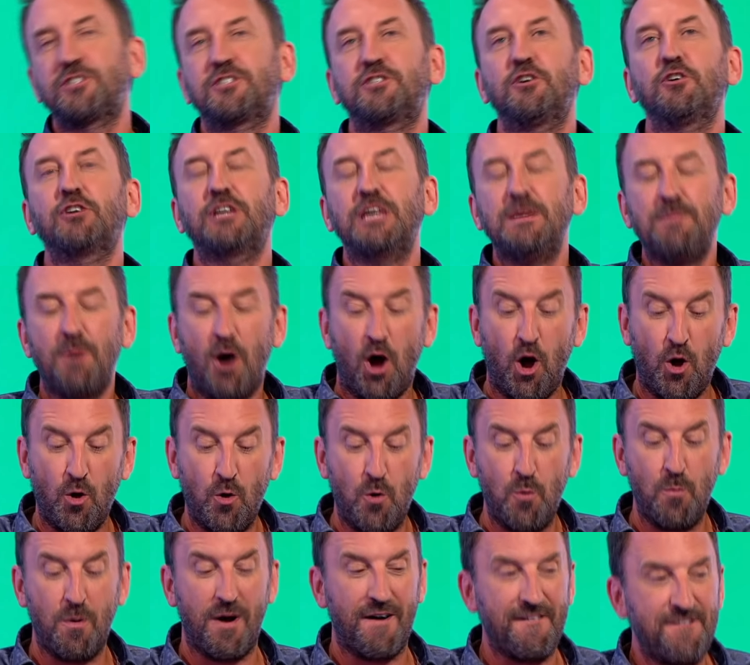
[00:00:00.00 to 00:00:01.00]
took him
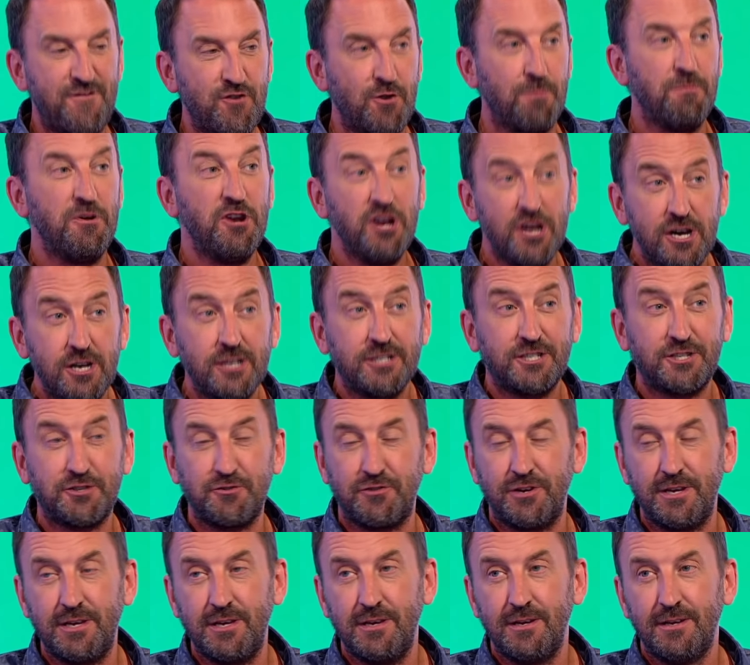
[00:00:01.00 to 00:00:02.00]
home from
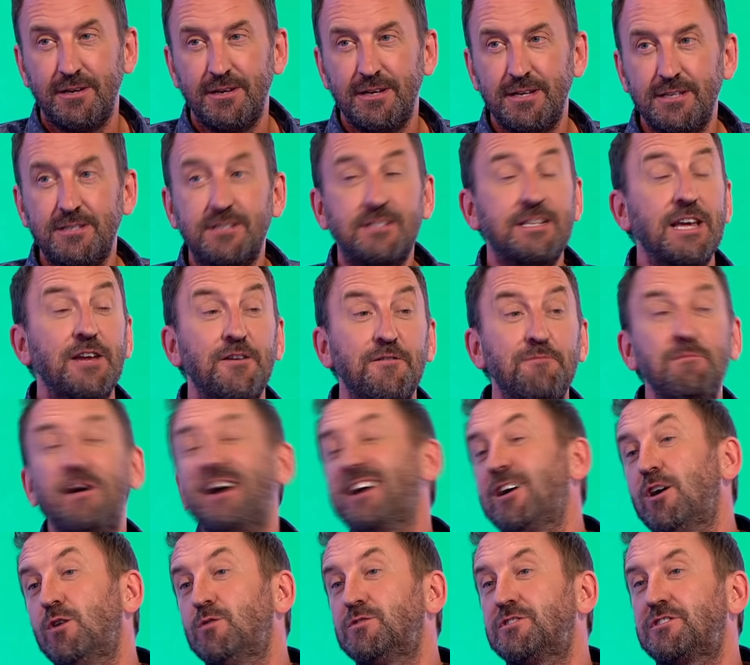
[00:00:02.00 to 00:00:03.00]
nursery instead of my
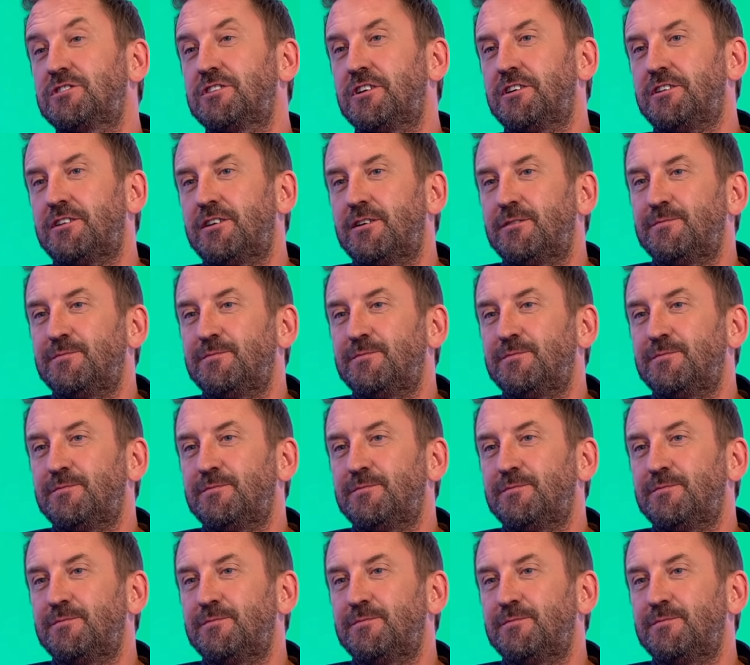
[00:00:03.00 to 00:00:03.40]
own son.